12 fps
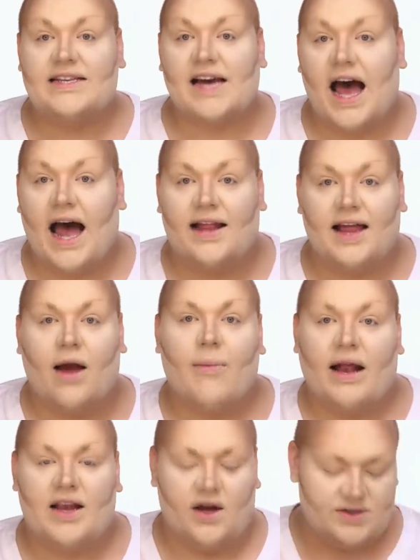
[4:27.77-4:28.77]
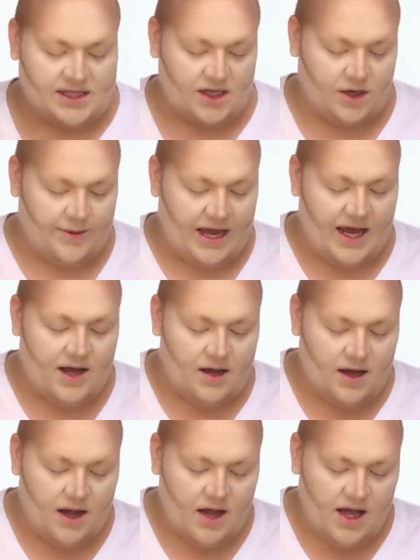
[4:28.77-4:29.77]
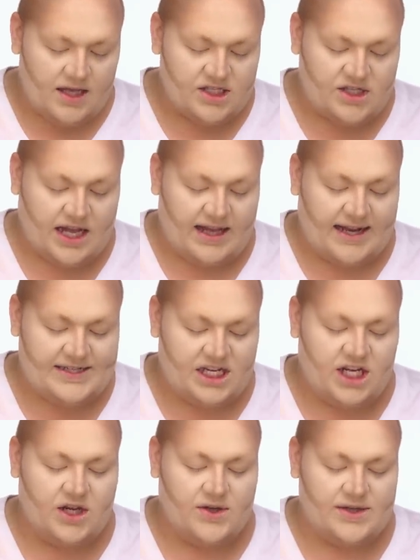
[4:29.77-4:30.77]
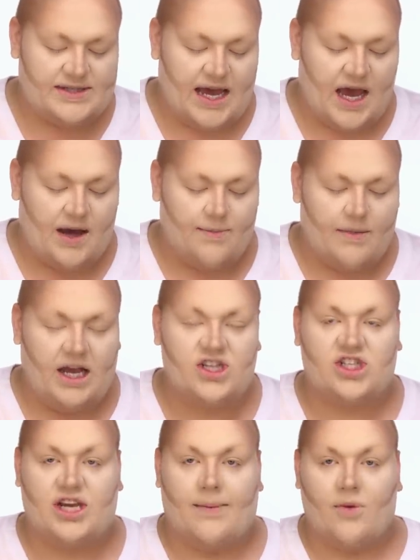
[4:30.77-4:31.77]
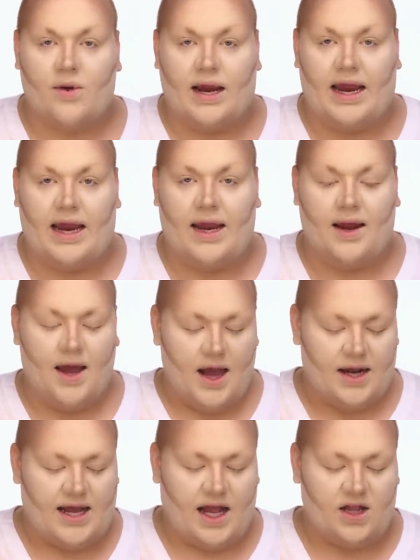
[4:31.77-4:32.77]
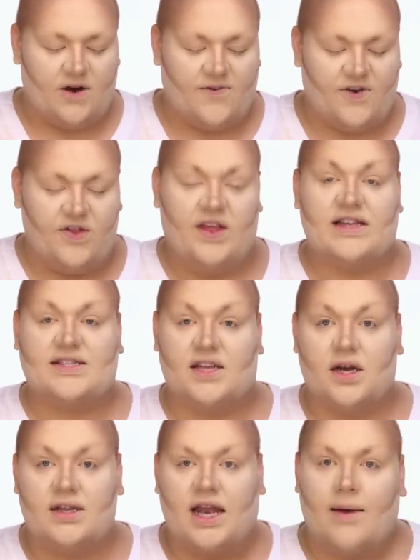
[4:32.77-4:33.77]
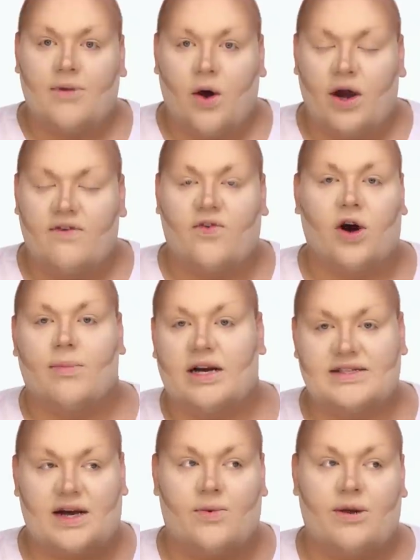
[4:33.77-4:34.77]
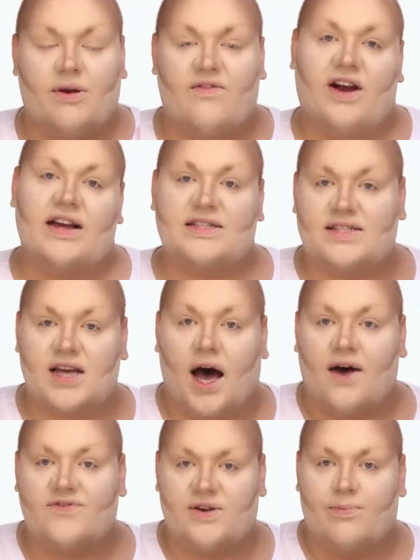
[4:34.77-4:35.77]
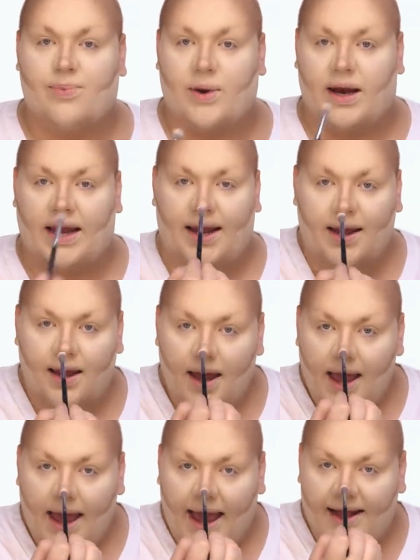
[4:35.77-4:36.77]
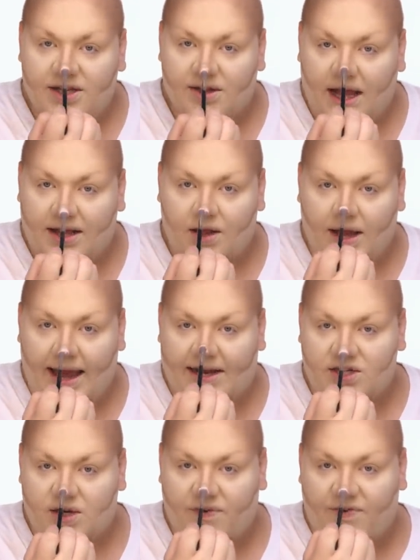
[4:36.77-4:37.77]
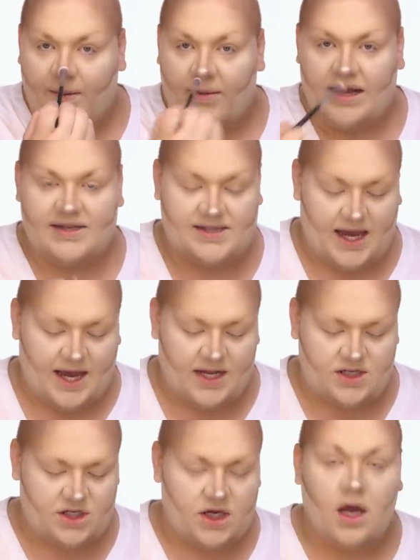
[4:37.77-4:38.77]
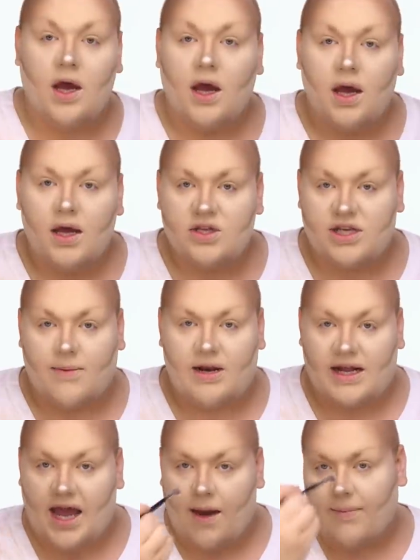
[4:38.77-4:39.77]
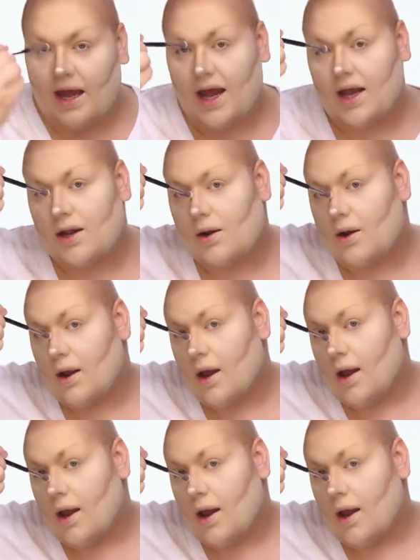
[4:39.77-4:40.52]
need to highlight my nose a little bit. So I like to use um, a shimmery color for this look that I'm going for because I wanna be very soft and pretty and do like a little extra feminine touch. So I'm gonna come in